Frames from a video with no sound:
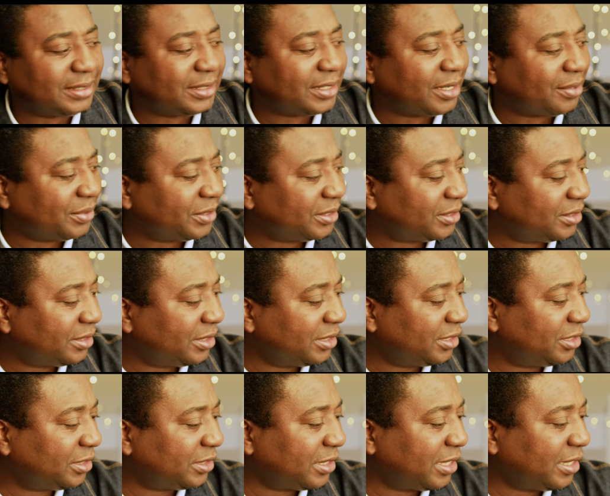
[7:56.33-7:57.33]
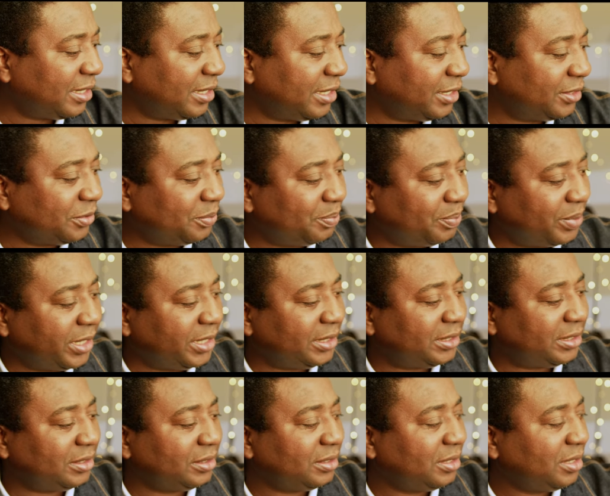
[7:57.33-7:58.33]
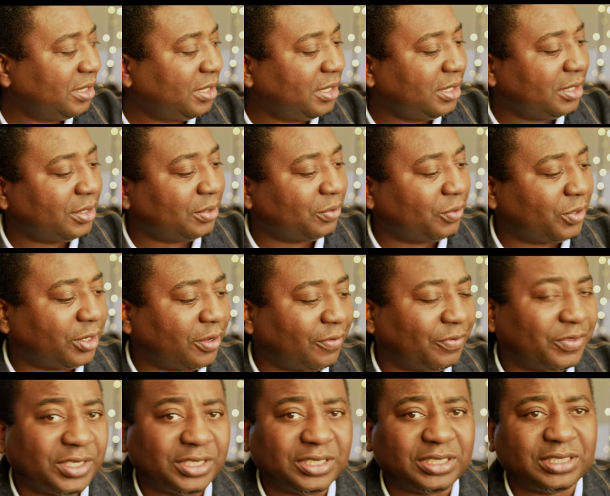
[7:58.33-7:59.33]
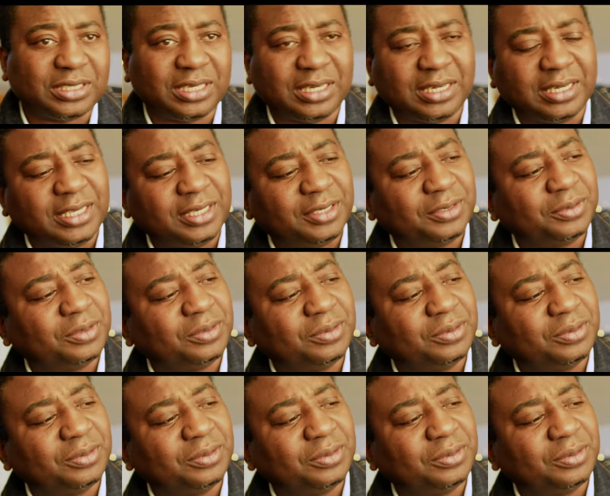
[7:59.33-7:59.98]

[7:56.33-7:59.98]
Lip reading: there was this little plate, one of these little